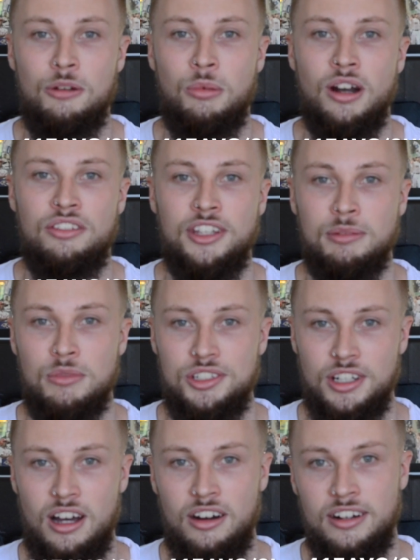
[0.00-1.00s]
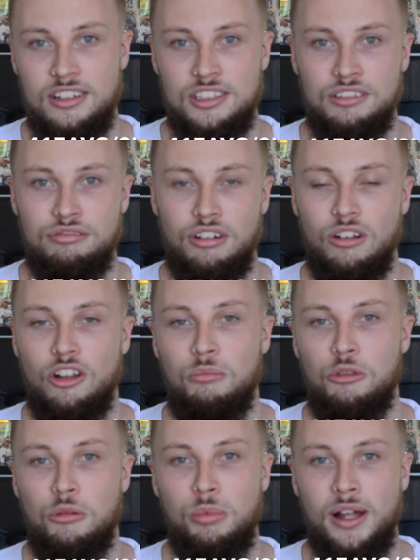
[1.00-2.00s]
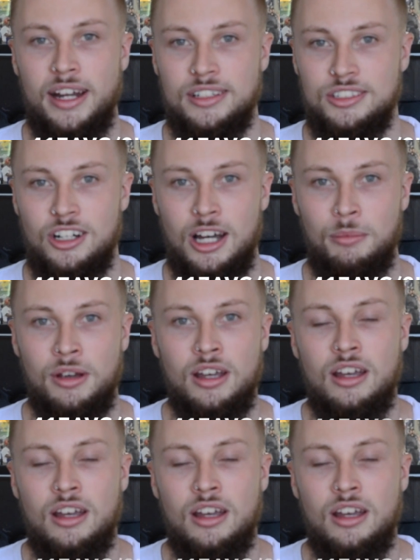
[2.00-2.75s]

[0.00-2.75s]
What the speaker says: but I think Mazara is in for a lot more playing time.